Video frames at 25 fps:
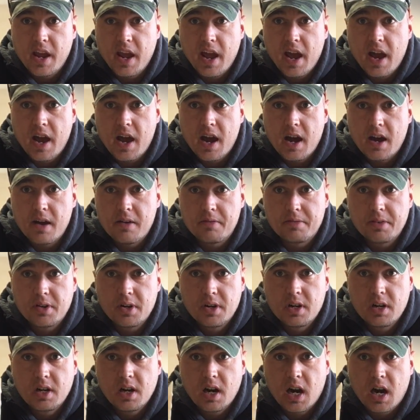have
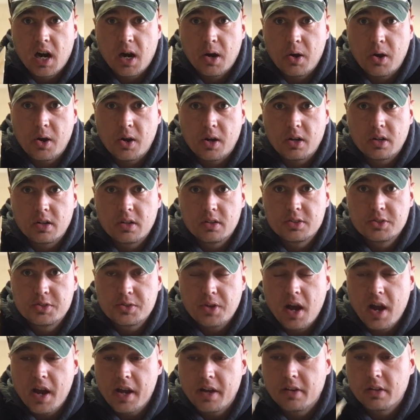our
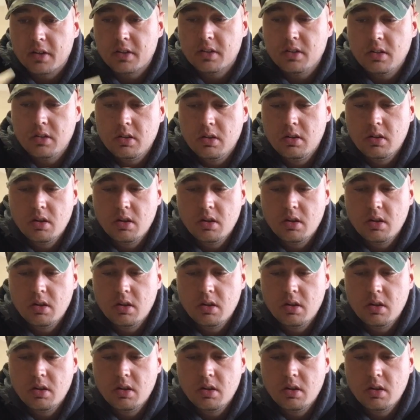triangle